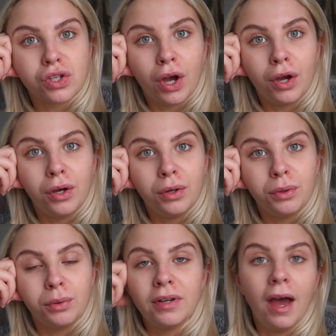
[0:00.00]

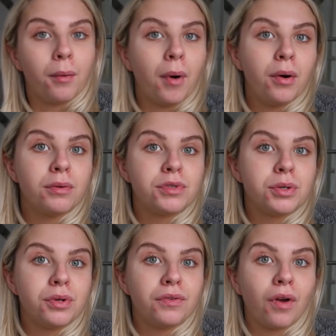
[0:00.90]
So yeah, welcome
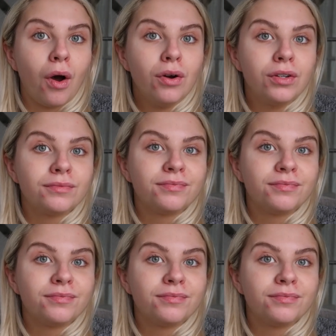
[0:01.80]
to a new vlog.